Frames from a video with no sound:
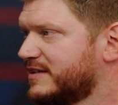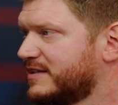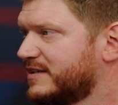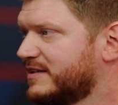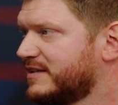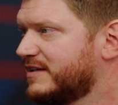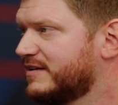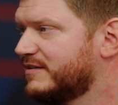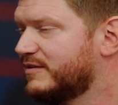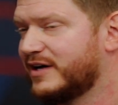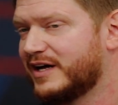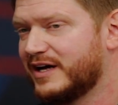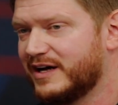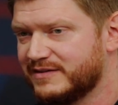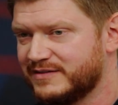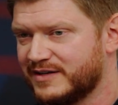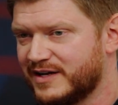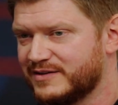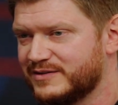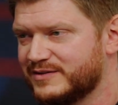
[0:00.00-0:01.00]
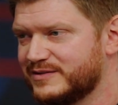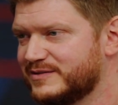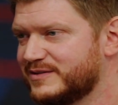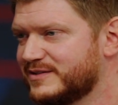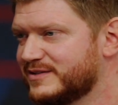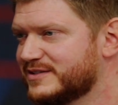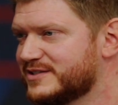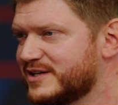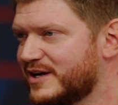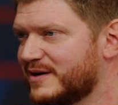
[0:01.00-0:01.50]
Okay, but I know
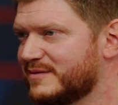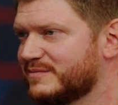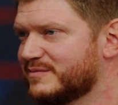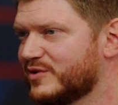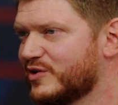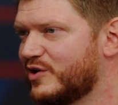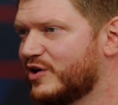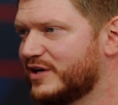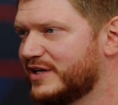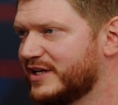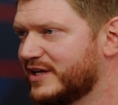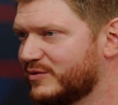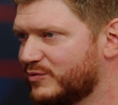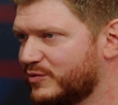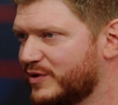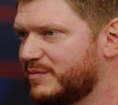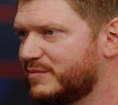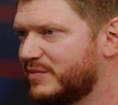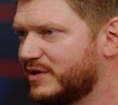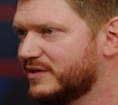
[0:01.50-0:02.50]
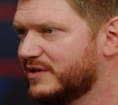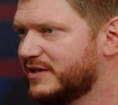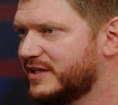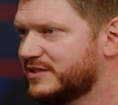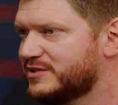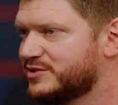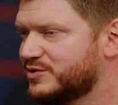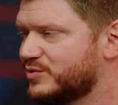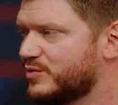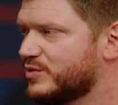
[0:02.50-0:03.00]
Guardian, we build
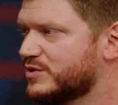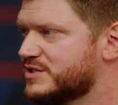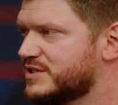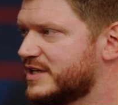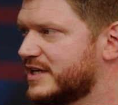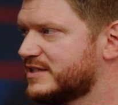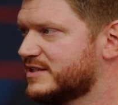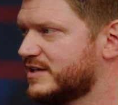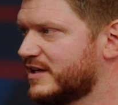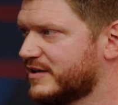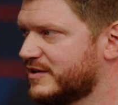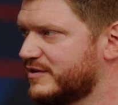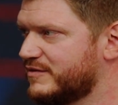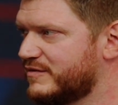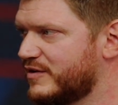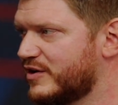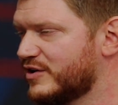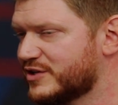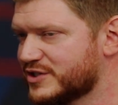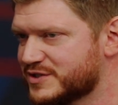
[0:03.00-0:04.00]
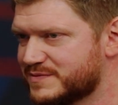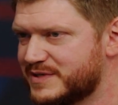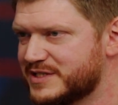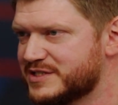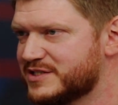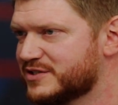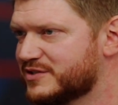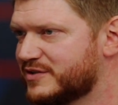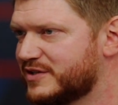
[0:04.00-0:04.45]
it towards that, so like you focus business